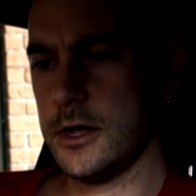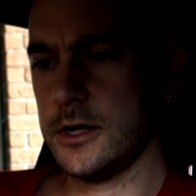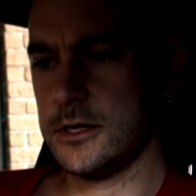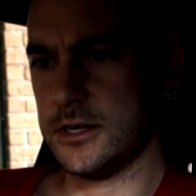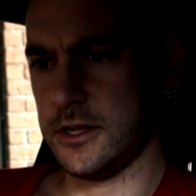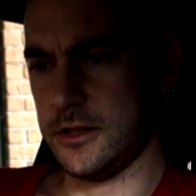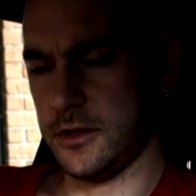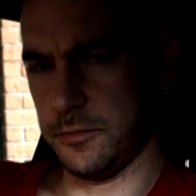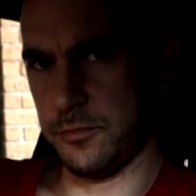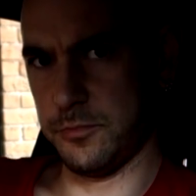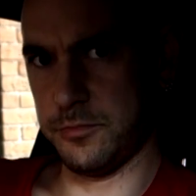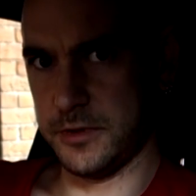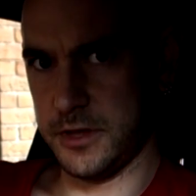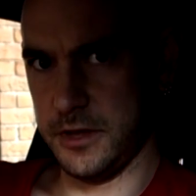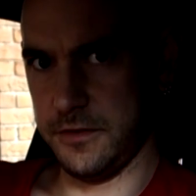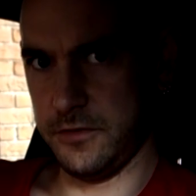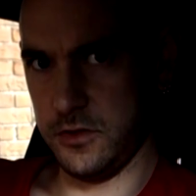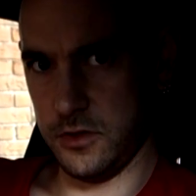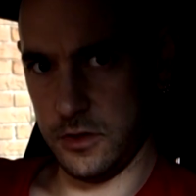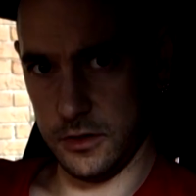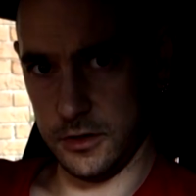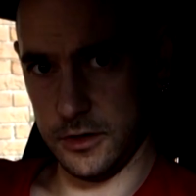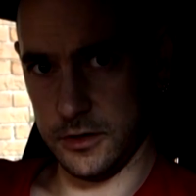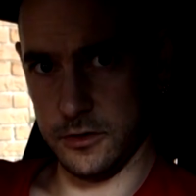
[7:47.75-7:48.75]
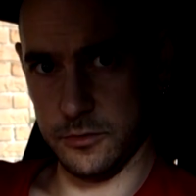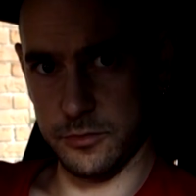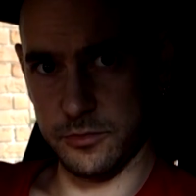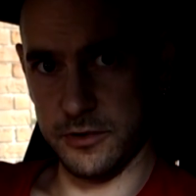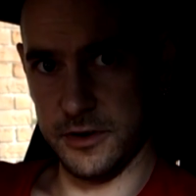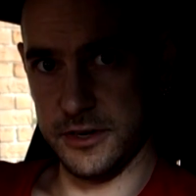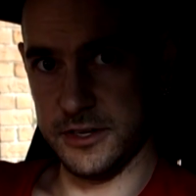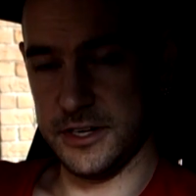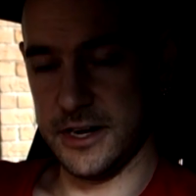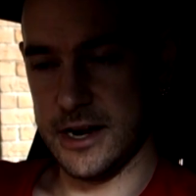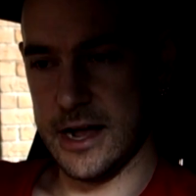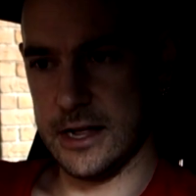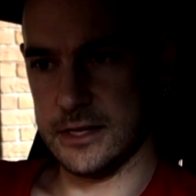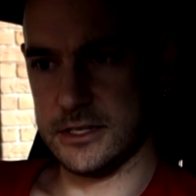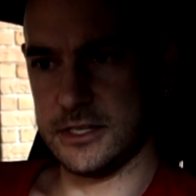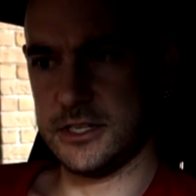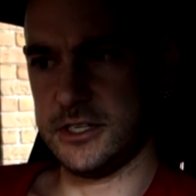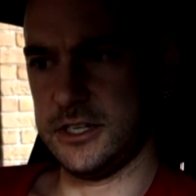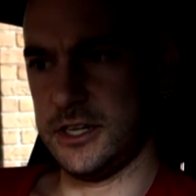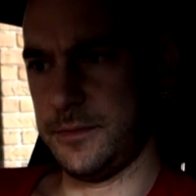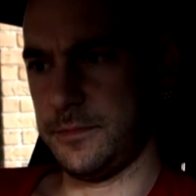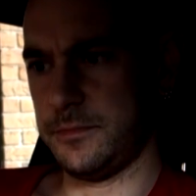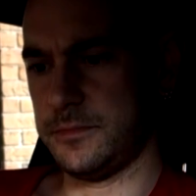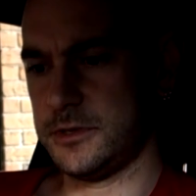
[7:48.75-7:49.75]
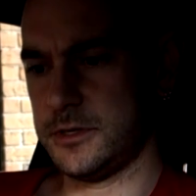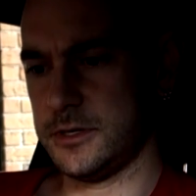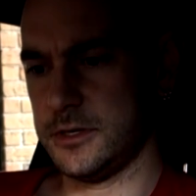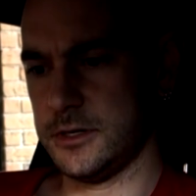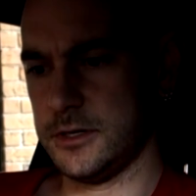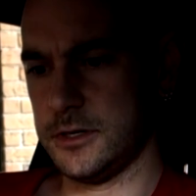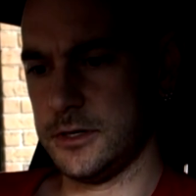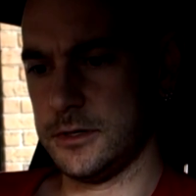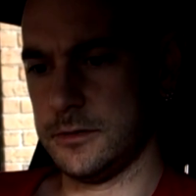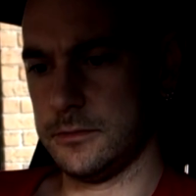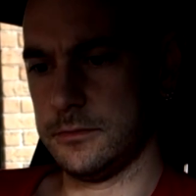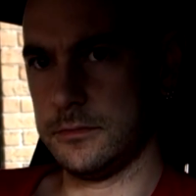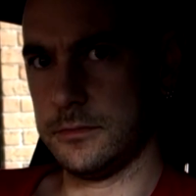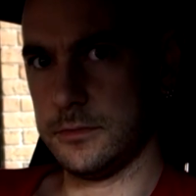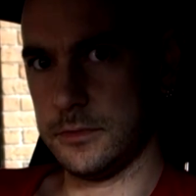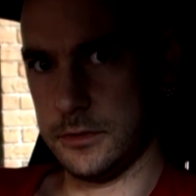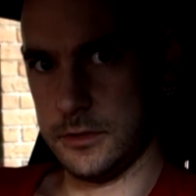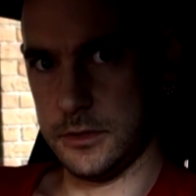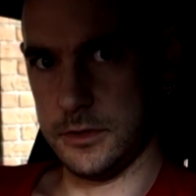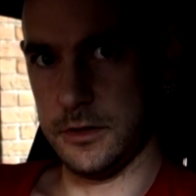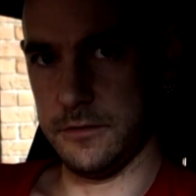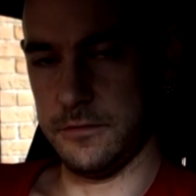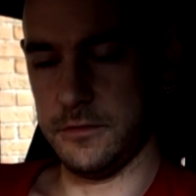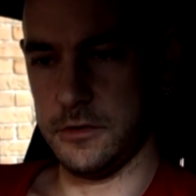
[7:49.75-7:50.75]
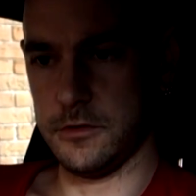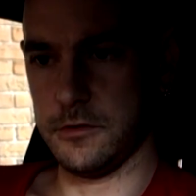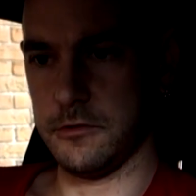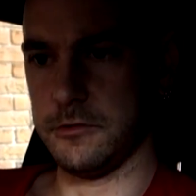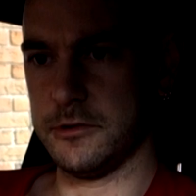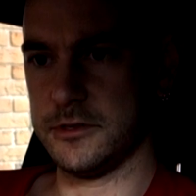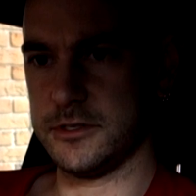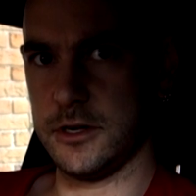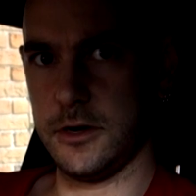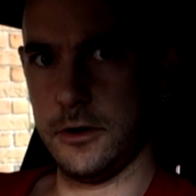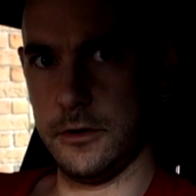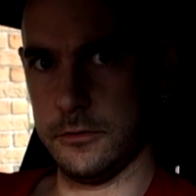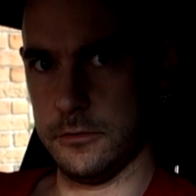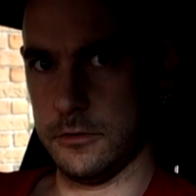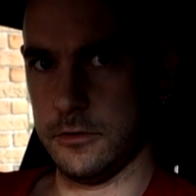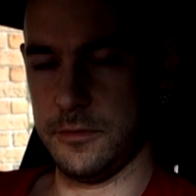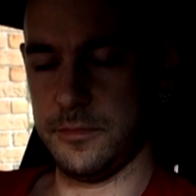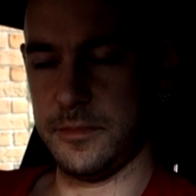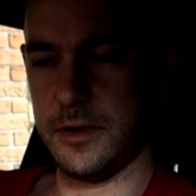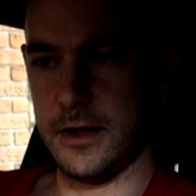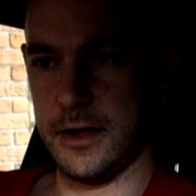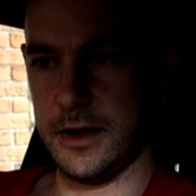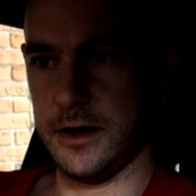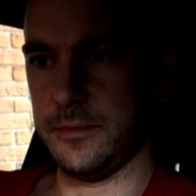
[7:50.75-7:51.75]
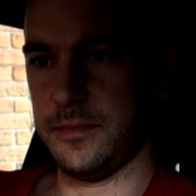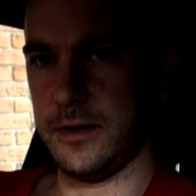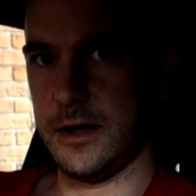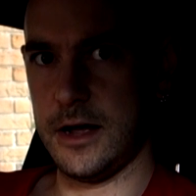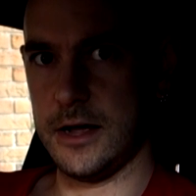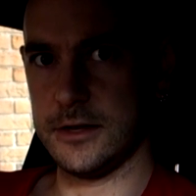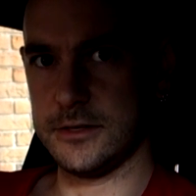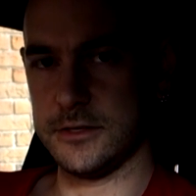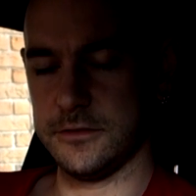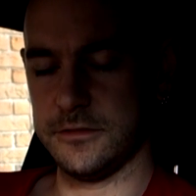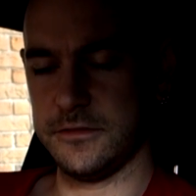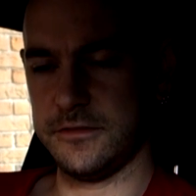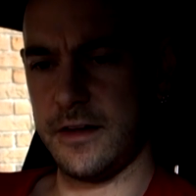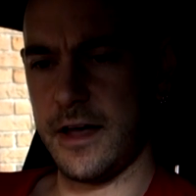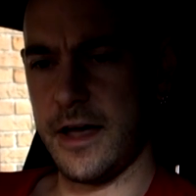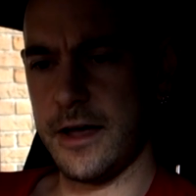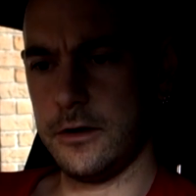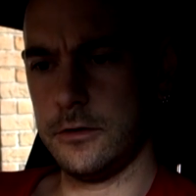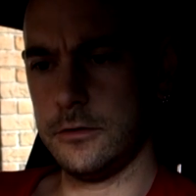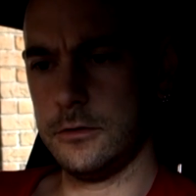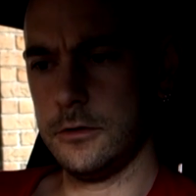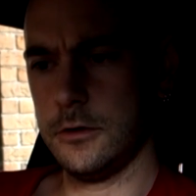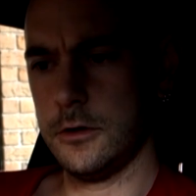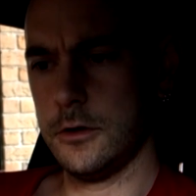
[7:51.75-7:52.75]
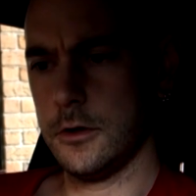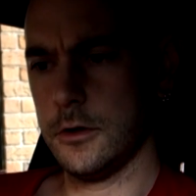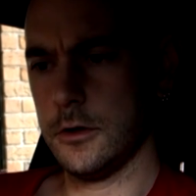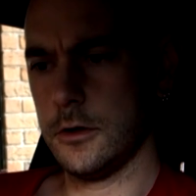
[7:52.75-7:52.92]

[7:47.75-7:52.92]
So they'll give you the little printed out slip to give you the result and a pass or fail.